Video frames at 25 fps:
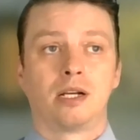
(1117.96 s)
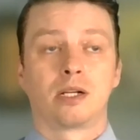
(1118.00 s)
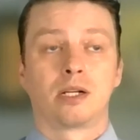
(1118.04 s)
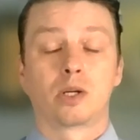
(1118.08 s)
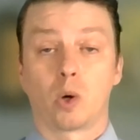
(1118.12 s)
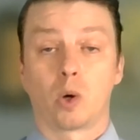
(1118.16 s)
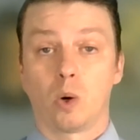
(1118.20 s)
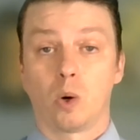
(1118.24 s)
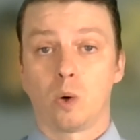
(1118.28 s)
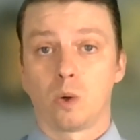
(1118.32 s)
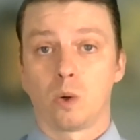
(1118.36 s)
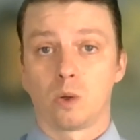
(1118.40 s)

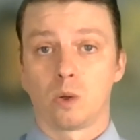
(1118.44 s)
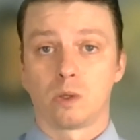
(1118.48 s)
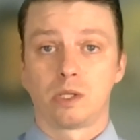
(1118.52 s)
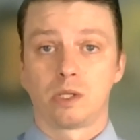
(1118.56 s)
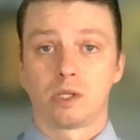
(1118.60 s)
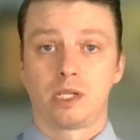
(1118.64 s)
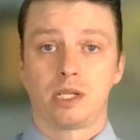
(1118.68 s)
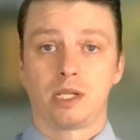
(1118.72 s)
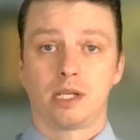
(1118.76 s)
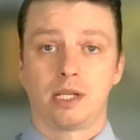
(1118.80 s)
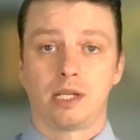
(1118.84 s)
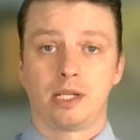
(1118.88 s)
Cold
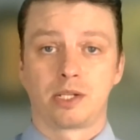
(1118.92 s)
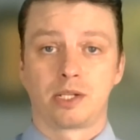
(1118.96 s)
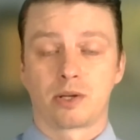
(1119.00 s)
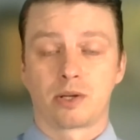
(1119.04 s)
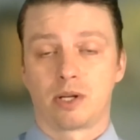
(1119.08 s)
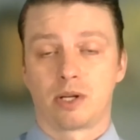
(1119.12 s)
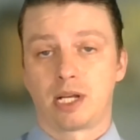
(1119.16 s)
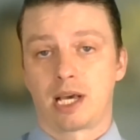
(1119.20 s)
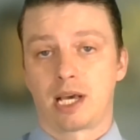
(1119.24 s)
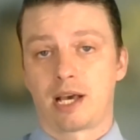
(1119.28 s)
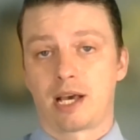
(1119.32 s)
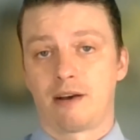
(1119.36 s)
is
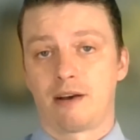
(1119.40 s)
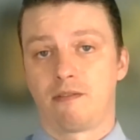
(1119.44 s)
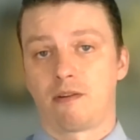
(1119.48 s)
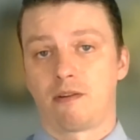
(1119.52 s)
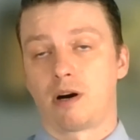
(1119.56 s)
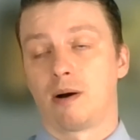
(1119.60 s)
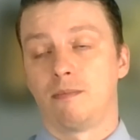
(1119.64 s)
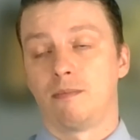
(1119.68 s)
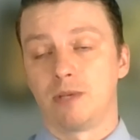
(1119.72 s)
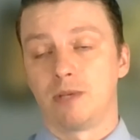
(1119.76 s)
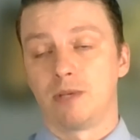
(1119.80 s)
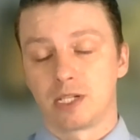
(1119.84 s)
going to have
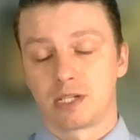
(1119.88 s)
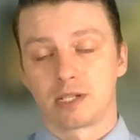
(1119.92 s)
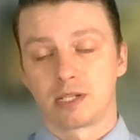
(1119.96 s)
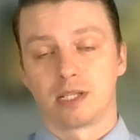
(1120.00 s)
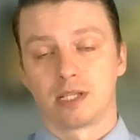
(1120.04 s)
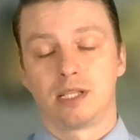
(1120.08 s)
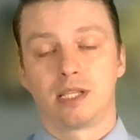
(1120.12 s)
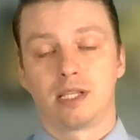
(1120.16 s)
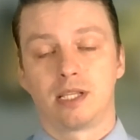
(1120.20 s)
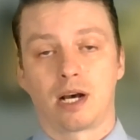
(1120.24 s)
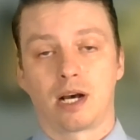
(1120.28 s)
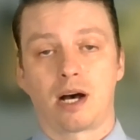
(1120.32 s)

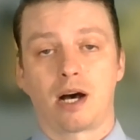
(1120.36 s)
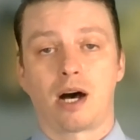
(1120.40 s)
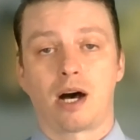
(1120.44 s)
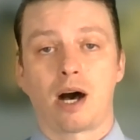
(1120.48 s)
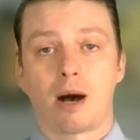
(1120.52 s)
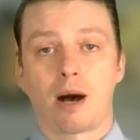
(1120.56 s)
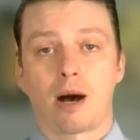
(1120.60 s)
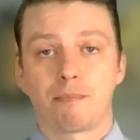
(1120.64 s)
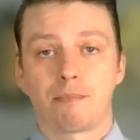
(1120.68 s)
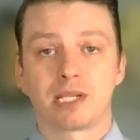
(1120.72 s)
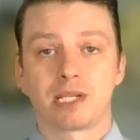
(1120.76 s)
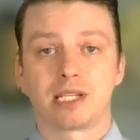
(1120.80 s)
obviously the
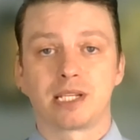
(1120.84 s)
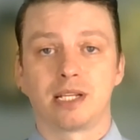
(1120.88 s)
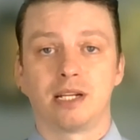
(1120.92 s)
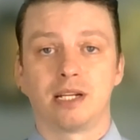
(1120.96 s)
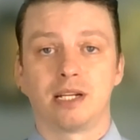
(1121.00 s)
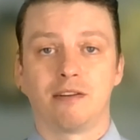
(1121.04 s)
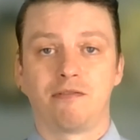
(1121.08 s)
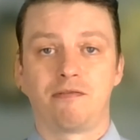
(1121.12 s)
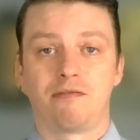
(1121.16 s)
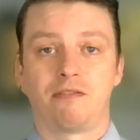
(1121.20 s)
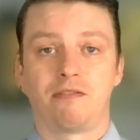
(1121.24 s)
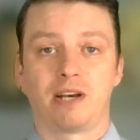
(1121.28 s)
opposite
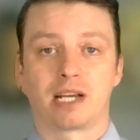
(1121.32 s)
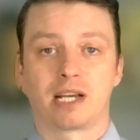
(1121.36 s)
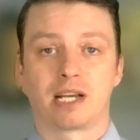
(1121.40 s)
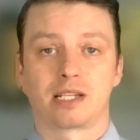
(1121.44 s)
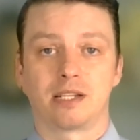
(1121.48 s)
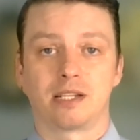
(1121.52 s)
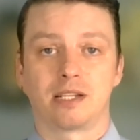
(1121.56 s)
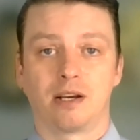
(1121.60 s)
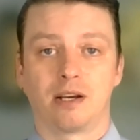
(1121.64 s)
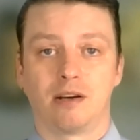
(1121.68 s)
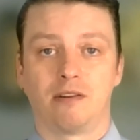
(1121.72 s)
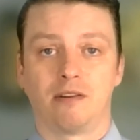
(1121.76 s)
effect
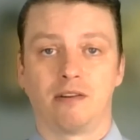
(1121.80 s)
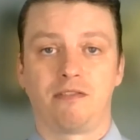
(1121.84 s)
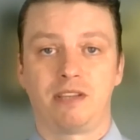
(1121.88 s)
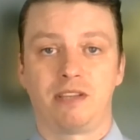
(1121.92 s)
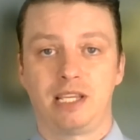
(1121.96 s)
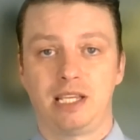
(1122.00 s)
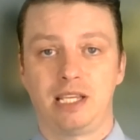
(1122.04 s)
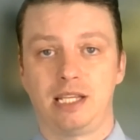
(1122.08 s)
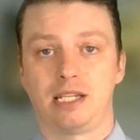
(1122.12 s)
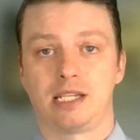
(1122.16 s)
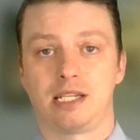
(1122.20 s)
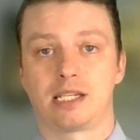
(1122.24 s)
of
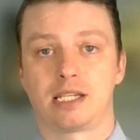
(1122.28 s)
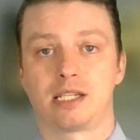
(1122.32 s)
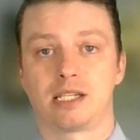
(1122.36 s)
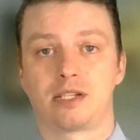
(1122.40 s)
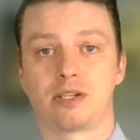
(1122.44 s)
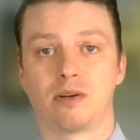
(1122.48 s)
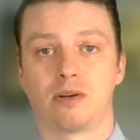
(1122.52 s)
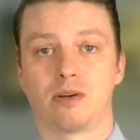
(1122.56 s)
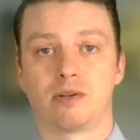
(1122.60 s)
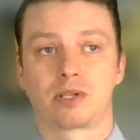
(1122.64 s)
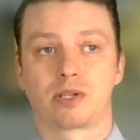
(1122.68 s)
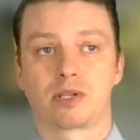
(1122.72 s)
heat.
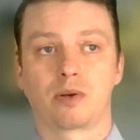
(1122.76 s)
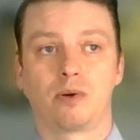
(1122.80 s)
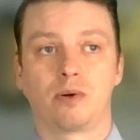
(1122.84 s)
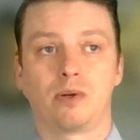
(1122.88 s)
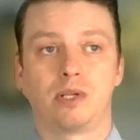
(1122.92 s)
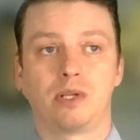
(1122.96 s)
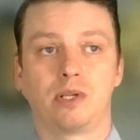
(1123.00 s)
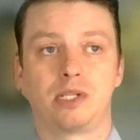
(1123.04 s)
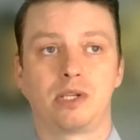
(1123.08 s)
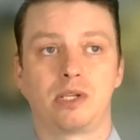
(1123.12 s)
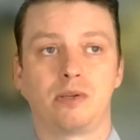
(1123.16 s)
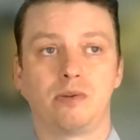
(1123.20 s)
So it's
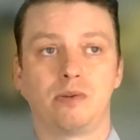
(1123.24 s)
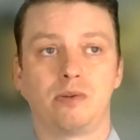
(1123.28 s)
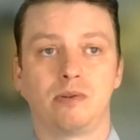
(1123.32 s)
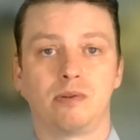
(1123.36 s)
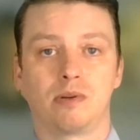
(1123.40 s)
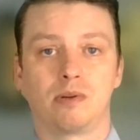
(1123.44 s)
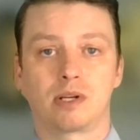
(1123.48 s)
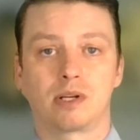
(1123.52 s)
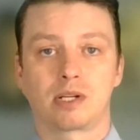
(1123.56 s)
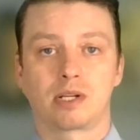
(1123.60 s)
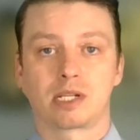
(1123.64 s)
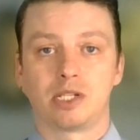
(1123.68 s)
going to
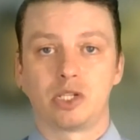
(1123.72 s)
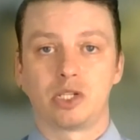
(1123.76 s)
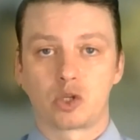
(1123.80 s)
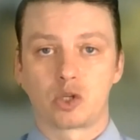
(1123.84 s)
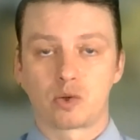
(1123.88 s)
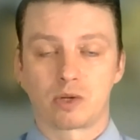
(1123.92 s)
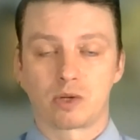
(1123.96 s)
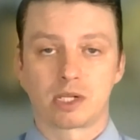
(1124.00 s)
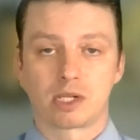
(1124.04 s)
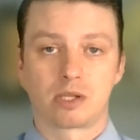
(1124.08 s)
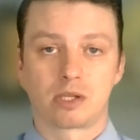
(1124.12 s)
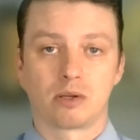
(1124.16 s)

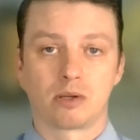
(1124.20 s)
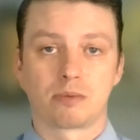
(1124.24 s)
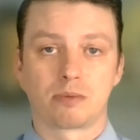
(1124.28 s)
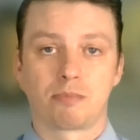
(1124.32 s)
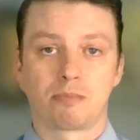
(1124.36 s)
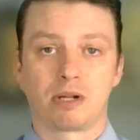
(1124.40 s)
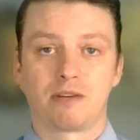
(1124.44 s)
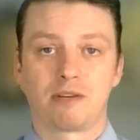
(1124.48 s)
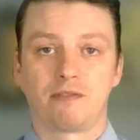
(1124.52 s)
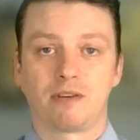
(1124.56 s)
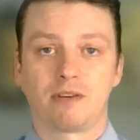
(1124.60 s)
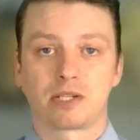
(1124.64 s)
constrict those
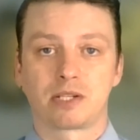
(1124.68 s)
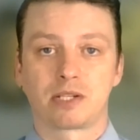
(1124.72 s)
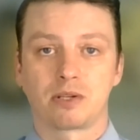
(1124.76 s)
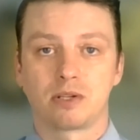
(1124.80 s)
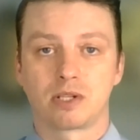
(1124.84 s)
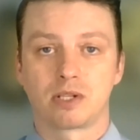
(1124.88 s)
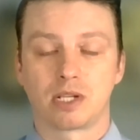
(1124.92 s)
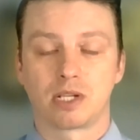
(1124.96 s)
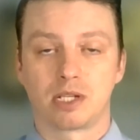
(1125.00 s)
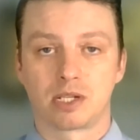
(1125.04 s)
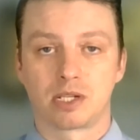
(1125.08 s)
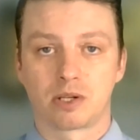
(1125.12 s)
blood
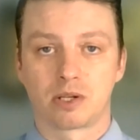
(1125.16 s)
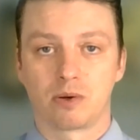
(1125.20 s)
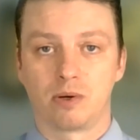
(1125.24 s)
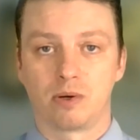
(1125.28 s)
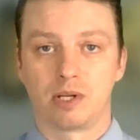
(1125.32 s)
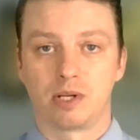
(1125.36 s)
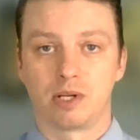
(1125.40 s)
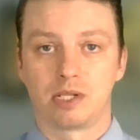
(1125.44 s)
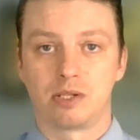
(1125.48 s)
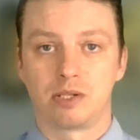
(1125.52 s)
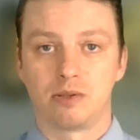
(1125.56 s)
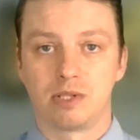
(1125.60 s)
vessels. It's
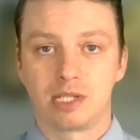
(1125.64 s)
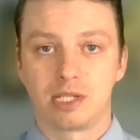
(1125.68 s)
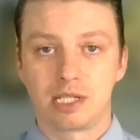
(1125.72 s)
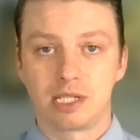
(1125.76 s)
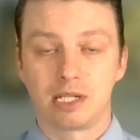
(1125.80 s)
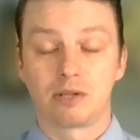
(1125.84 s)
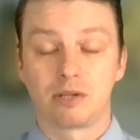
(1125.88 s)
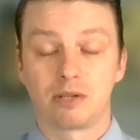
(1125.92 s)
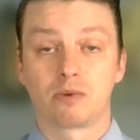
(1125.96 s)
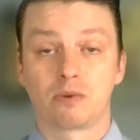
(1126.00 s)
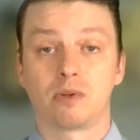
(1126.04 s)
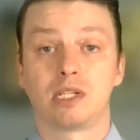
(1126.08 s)
going to
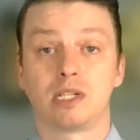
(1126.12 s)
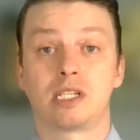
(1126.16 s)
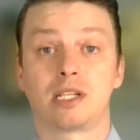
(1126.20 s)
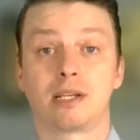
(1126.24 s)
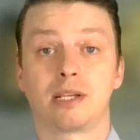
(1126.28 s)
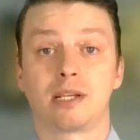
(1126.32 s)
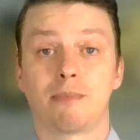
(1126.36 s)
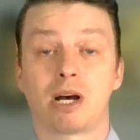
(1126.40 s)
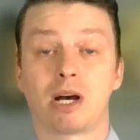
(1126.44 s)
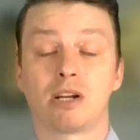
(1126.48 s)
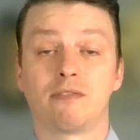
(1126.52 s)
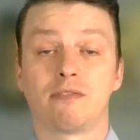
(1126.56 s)
decrease the
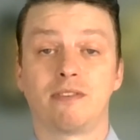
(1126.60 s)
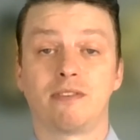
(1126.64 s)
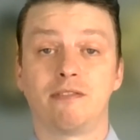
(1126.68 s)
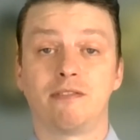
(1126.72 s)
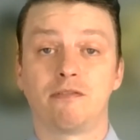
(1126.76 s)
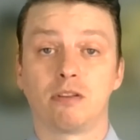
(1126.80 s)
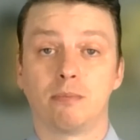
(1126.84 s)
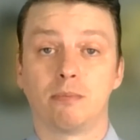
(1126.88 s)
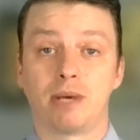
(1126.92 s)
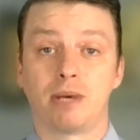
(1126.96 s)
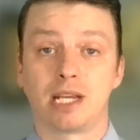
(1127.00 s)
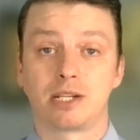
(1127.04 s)
amount of
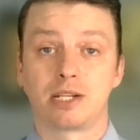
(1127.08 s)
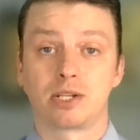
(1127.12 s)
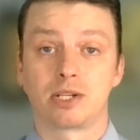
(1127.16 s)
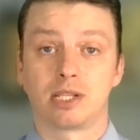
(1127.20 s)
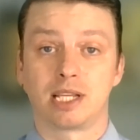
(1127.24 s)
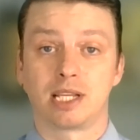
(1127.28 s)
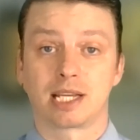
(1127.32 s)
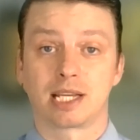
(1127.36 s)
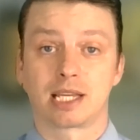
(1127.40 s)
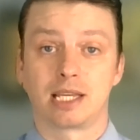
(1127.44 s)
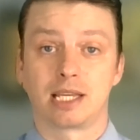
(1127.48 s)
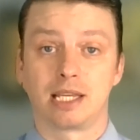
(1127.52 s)
inflammation
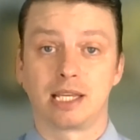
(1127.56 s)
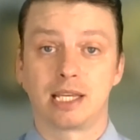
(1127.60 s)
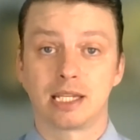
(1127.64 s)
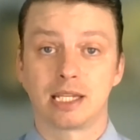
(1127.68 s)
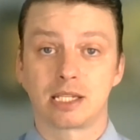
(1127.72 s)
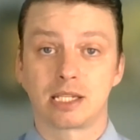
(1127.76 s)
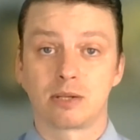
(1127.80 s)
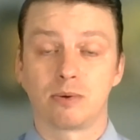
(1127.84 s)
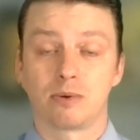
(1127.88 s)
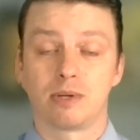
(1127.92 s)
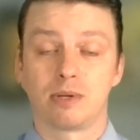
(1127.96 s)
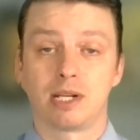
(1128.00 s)
that can
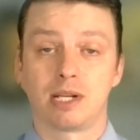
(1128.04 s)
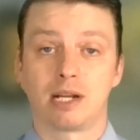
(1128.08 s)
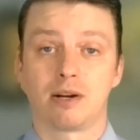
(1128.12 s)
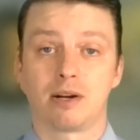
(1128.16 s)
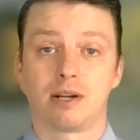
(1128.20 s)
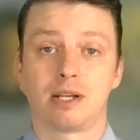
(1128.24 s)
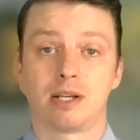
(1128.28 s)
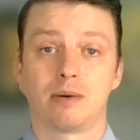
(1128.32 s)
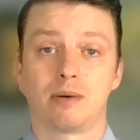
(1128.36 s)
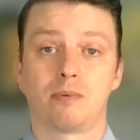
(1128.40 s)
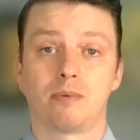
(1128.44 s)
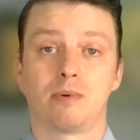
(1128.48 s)
get to an
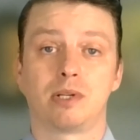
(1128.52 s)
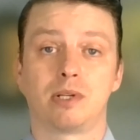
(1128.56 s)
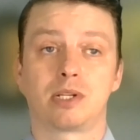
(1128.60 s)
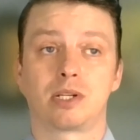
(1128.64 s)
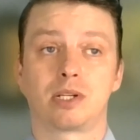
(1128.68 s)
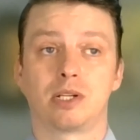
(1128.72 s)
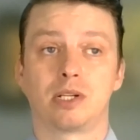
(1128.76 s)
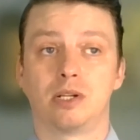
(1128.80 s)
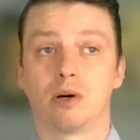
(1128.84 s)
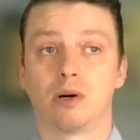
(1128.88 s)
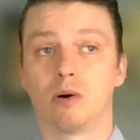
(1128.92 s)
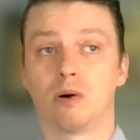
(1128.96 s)
area, which
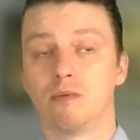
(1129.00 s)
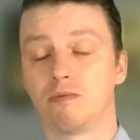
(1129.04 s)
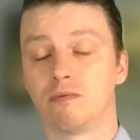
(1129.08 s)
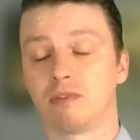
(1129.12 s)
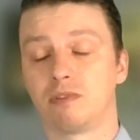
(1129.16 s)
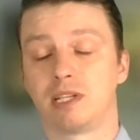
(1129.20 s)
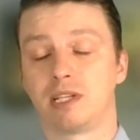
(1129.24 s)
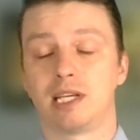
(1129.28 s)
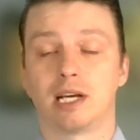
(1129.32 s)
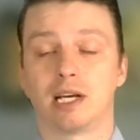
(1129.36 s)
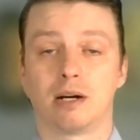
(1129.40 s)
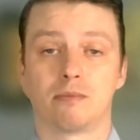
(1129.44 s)
should
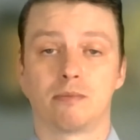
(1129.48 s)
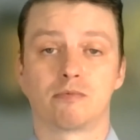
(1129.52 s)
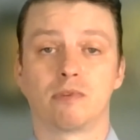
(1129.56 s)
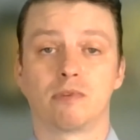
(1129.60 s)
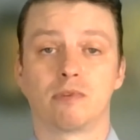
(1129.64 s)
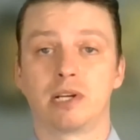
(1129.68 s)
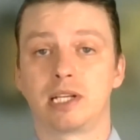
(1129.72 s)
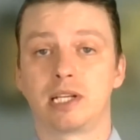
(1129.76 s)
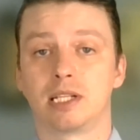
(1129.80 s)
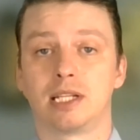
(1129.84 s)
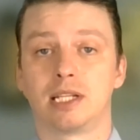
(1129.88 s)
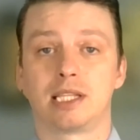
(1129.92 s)
hopefully help
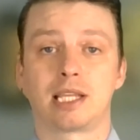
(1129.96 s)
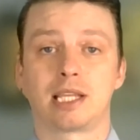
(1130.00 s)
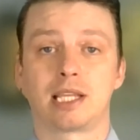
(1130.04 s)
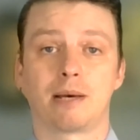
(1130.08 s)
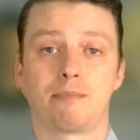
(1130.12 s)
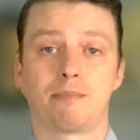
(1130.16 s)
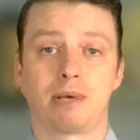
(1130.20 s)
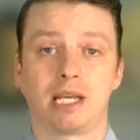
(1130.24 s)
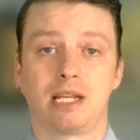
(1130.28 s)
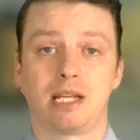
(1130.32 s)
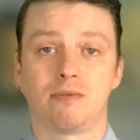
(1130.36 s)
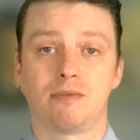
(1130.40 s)
regulate that
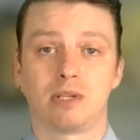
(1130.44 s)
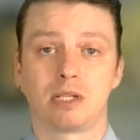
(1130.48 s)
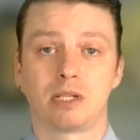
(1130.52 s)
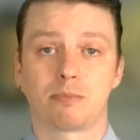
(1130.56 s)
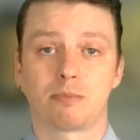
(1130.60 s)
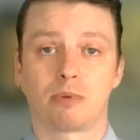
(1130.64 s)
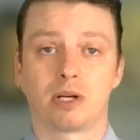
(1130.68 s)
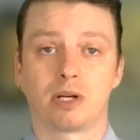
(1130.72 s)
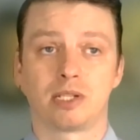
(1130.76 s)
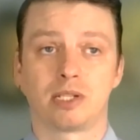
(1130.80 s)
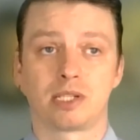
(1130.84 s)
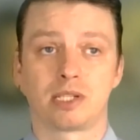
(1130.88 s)
pain
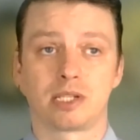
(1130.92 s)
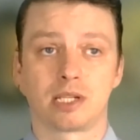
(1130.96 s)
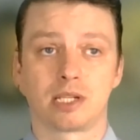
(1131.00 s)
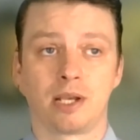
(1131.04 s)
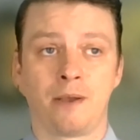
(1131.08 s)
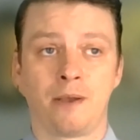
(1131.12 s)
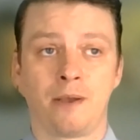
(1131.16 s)
response.